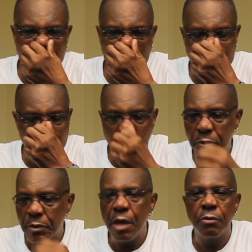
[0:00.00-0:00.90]
and he said, oh,
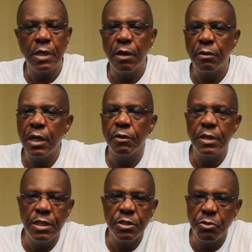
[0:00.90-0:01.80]
no,
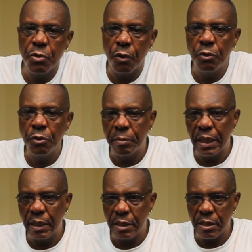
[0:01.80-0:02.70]
he's too old to
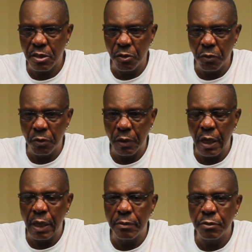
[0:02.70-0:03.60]
be in this
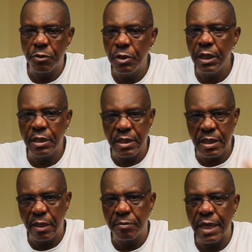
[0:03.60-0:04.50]
school. You need to
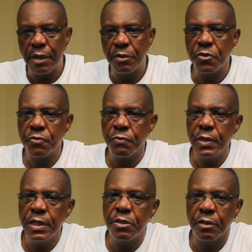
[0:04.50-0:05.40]
send him down the
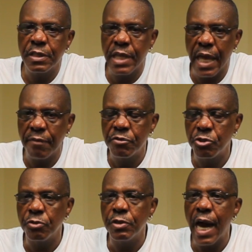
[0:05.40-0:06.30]
street to Taft
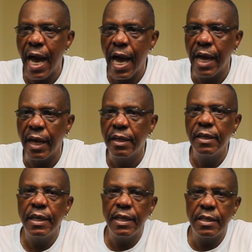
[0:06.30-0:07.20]
Junior High.
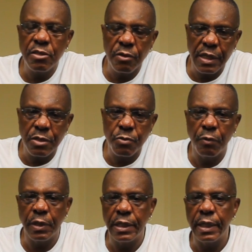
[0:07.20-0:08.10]
And so that's what
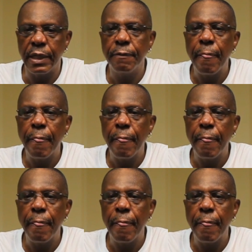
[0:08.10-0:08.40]
we did.